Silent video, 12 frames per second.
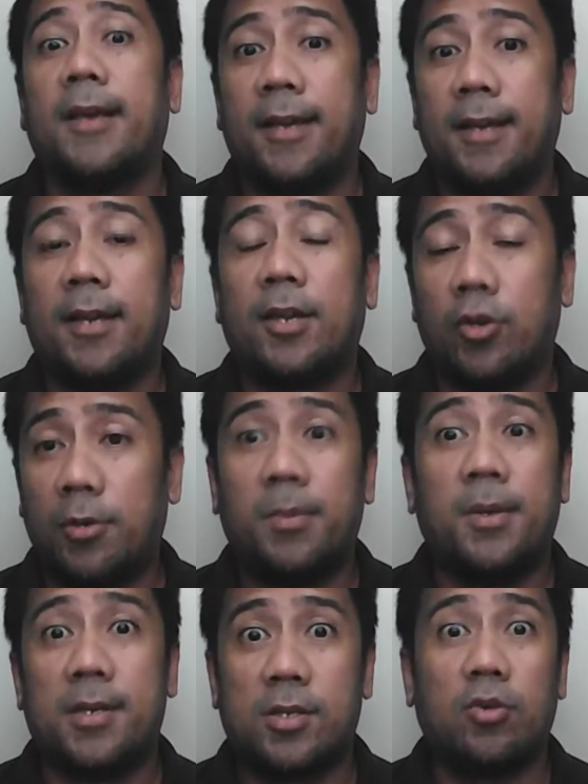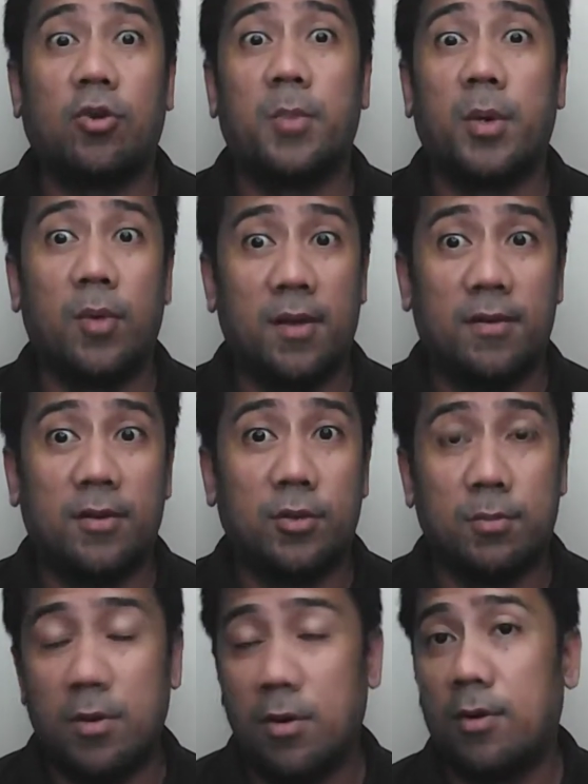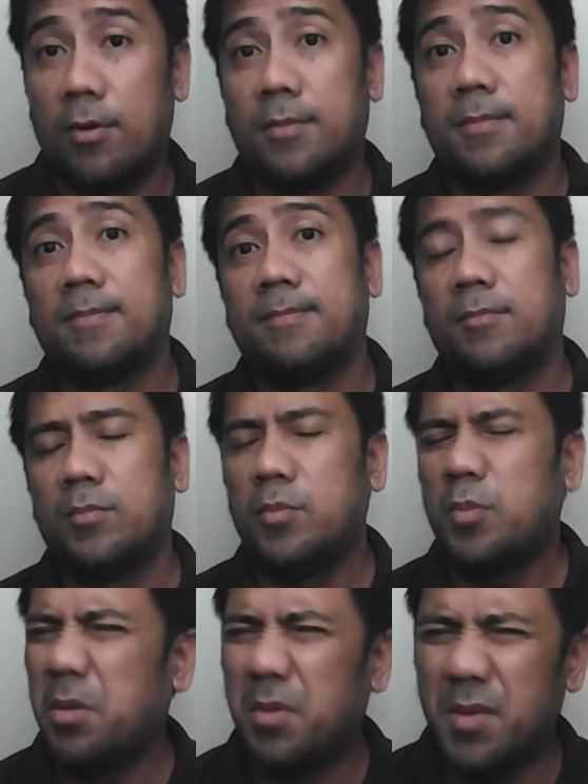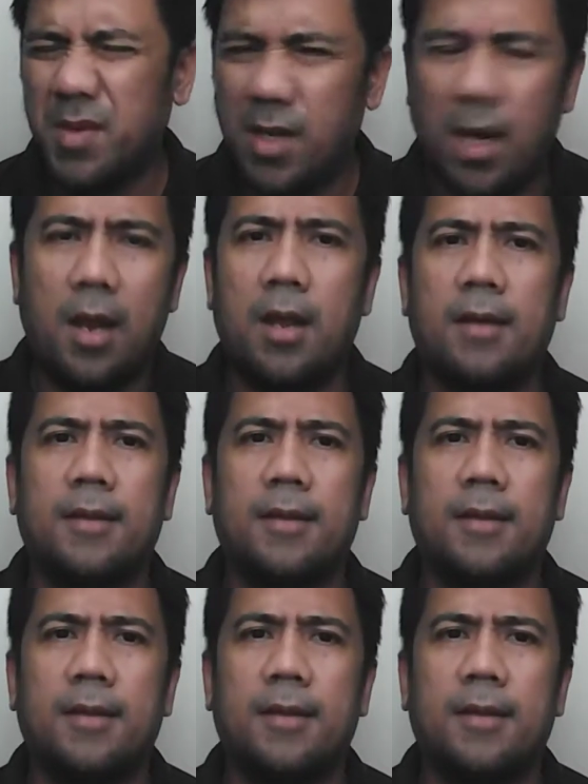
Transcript: It could be a stormy weather tomorrow. We will see.